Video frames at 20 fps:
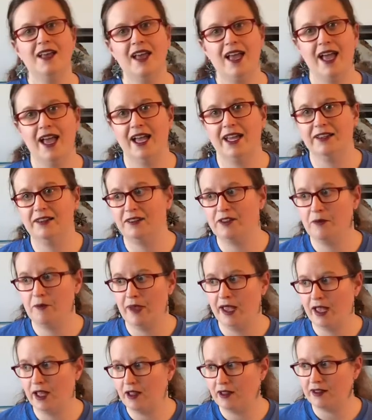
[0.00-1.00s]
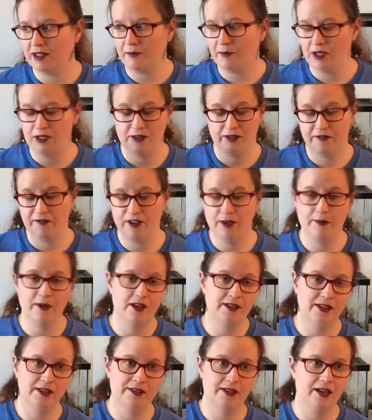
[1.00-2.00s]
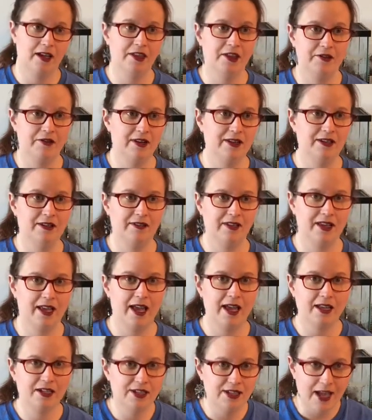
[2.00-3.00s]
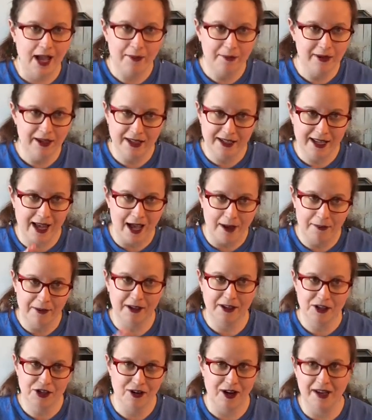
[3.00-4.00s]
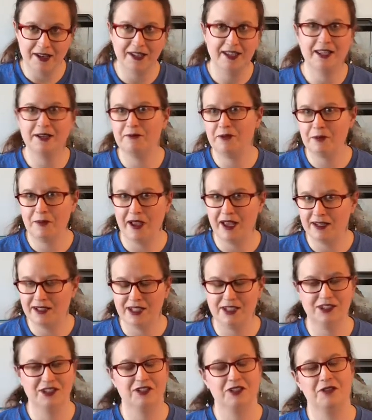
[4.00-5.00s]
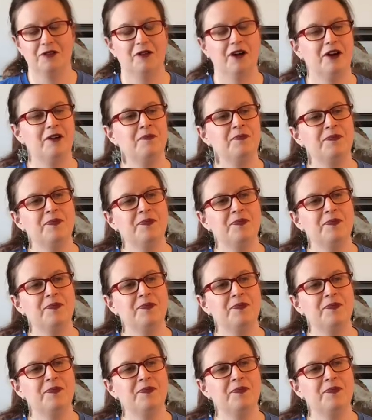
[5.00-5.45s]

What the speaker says: and the female's on the other end of the cage tapping and trying to get him to pay attention to her.